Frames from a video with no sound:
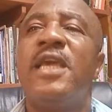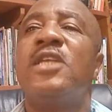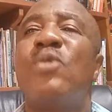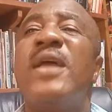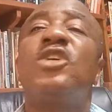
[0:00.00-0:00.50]

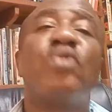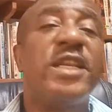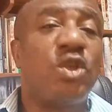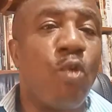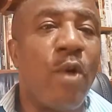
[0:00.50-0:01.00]
In
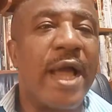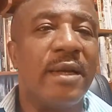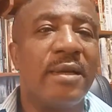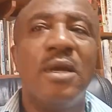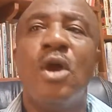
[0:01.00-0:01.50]

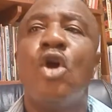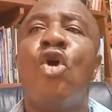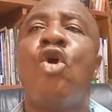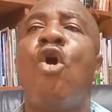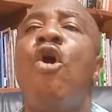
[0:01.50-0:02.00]
2021,
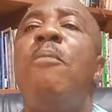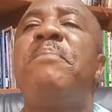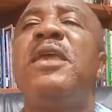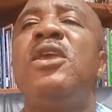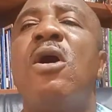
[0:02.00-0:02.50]
go
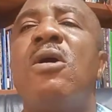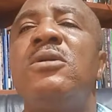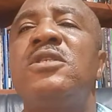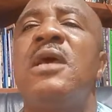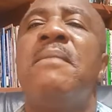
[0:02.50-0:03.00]

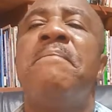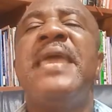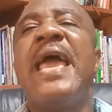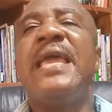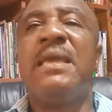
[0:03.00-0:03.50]
beyond
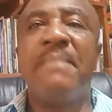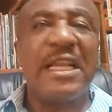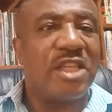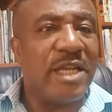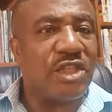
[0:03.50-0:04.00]
mere
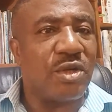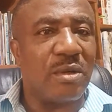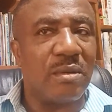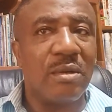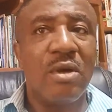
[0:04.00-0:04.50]

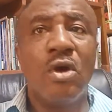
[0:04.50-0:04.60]
imagination,